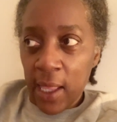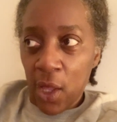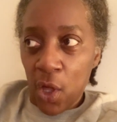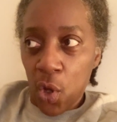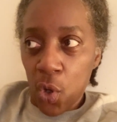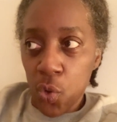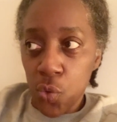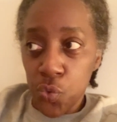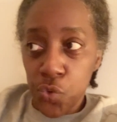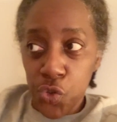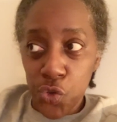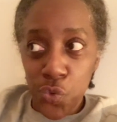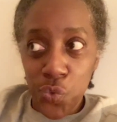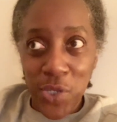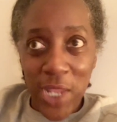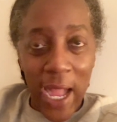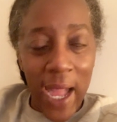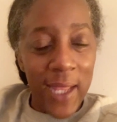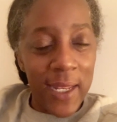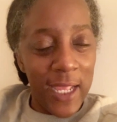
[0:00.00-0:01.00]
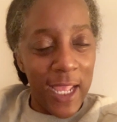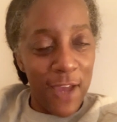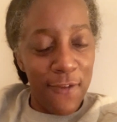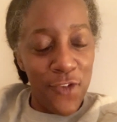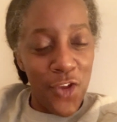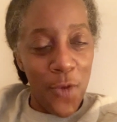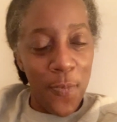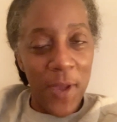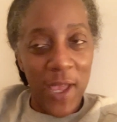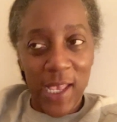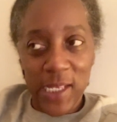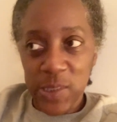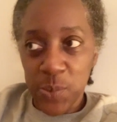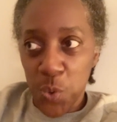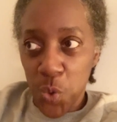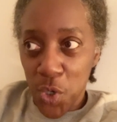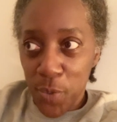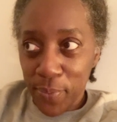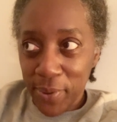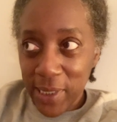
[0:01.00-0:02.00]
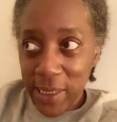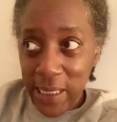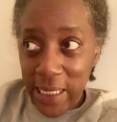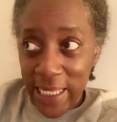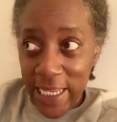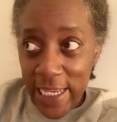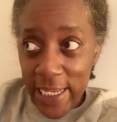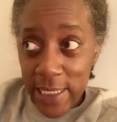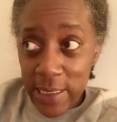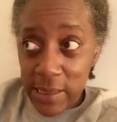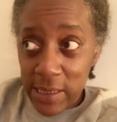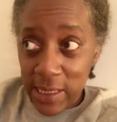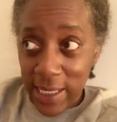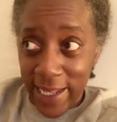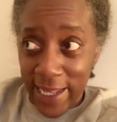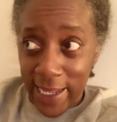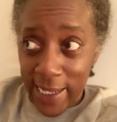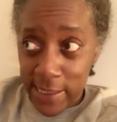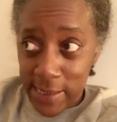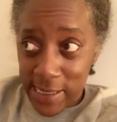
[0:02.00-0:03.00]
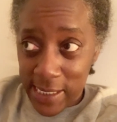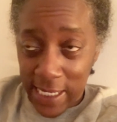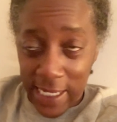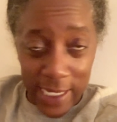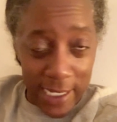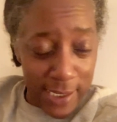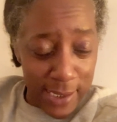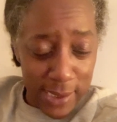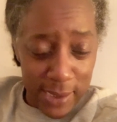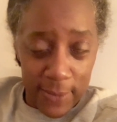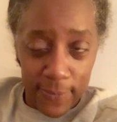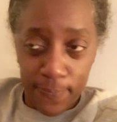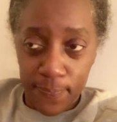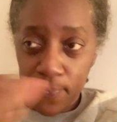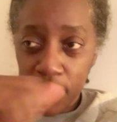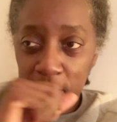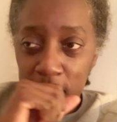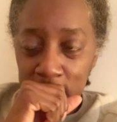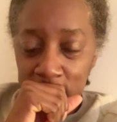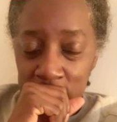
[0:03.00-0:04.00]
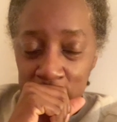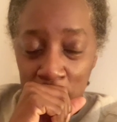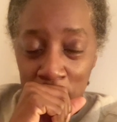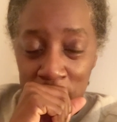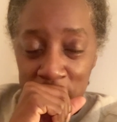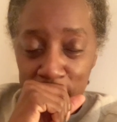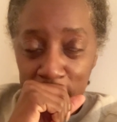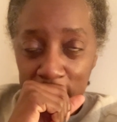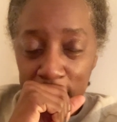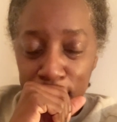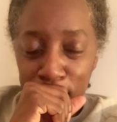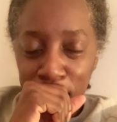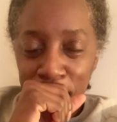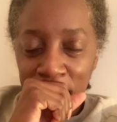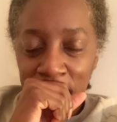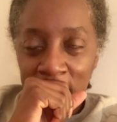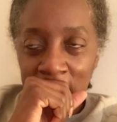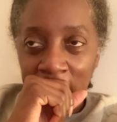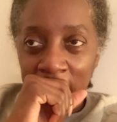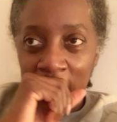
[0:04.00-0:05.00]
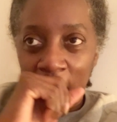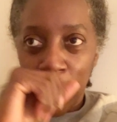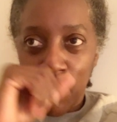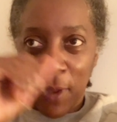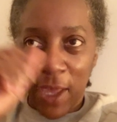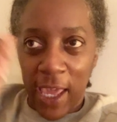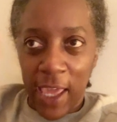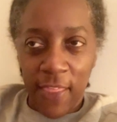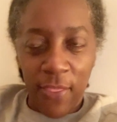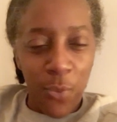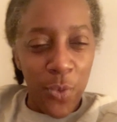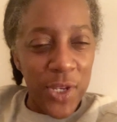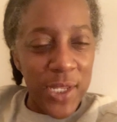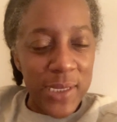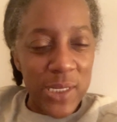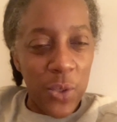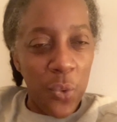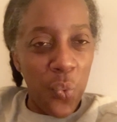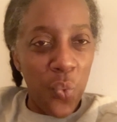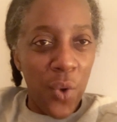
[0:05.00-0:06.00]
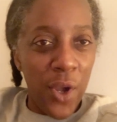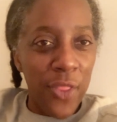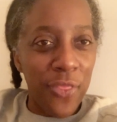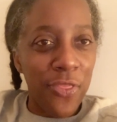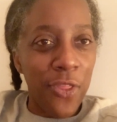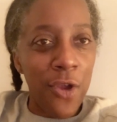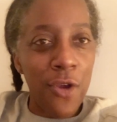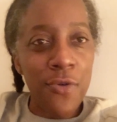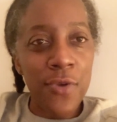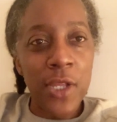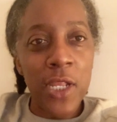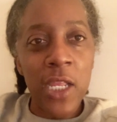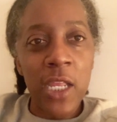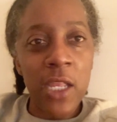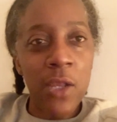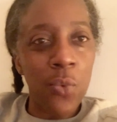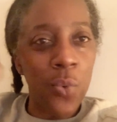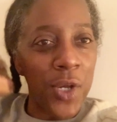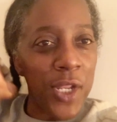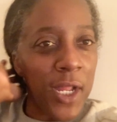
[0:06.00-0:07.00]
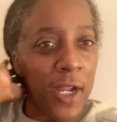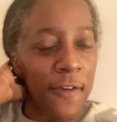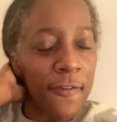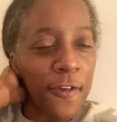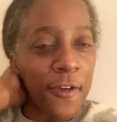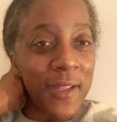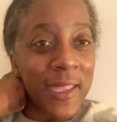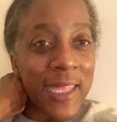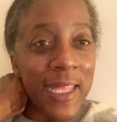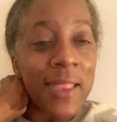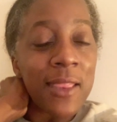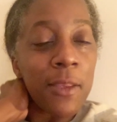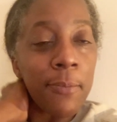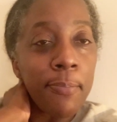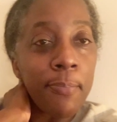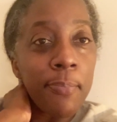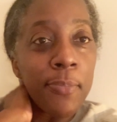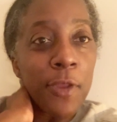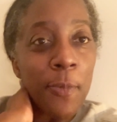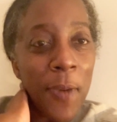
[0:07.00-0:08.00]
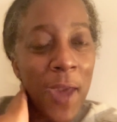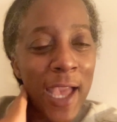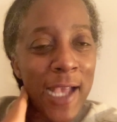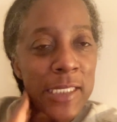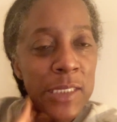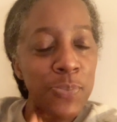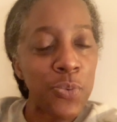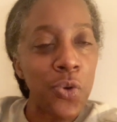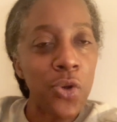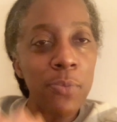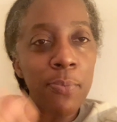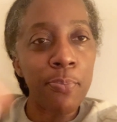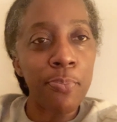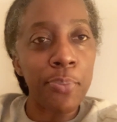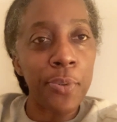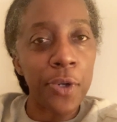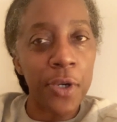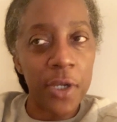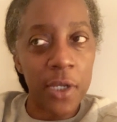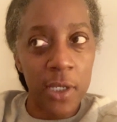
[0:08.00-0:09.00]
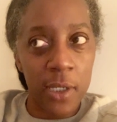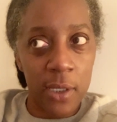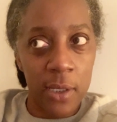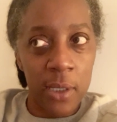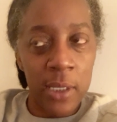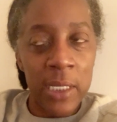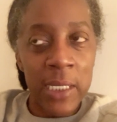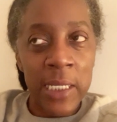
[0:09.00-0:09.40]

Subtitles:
who do not have your passport, please get it. Excuse me. pay, what is it, 130, whatever. Get the passport book,